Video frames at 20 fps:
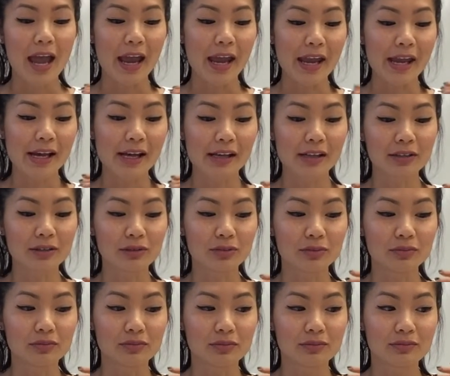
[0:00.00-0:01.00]

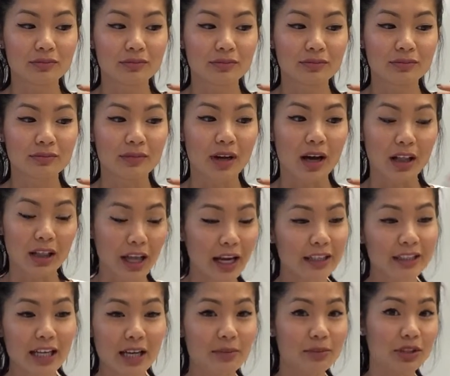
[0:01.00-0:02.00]
And a lot
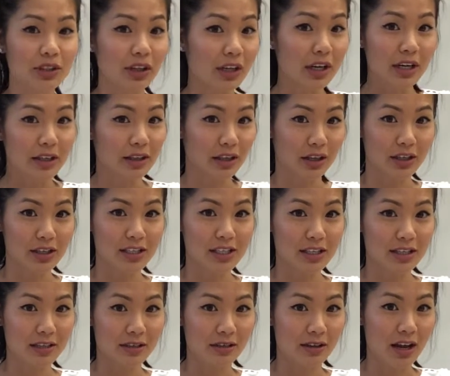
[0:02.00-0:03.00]
of times there there
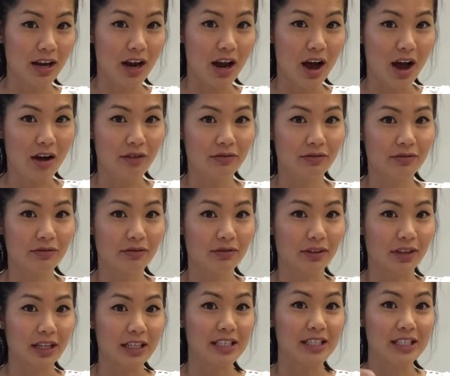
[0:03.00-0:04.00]
isn't enough
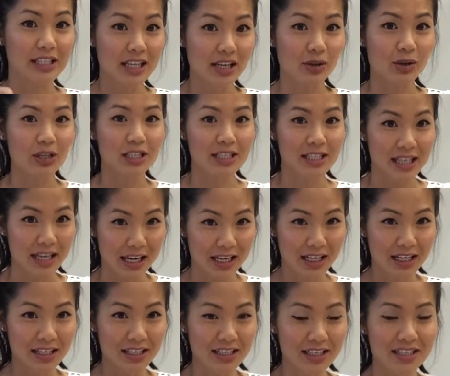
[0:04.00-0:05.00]
like secret
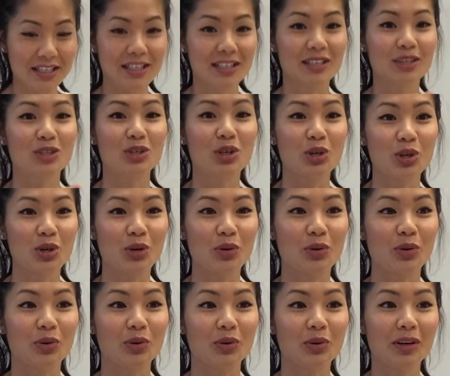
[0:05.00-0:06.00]
Santas
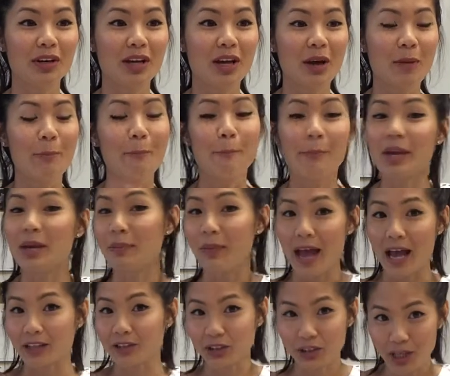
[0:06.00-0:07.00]
to be
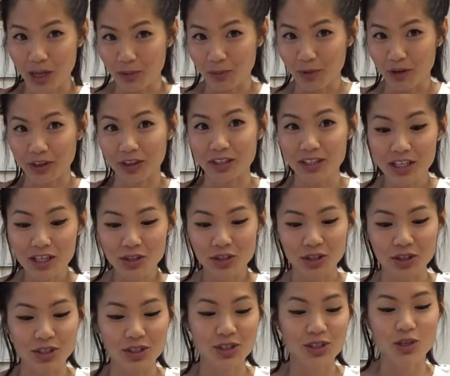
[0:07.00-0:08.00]
matched up with the
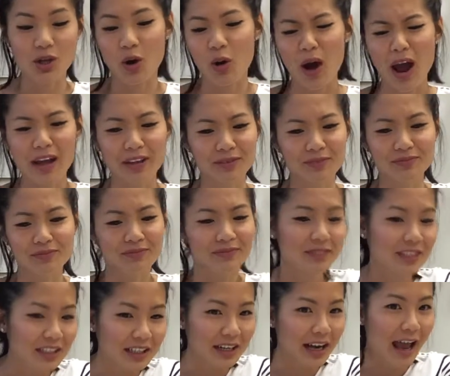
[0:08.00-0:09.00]
teachers. So I
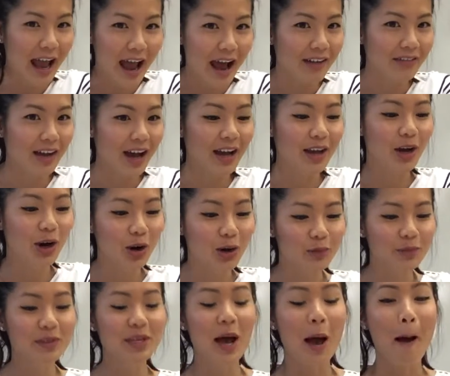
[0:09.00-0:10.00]
didn't have high
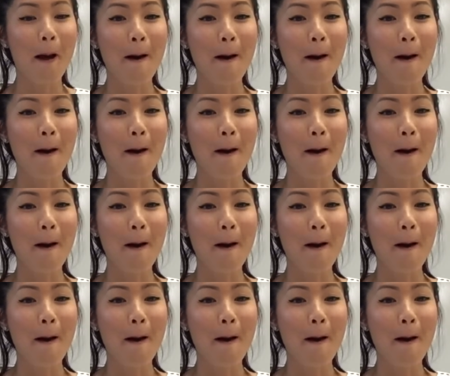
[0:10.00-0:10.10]
hopes,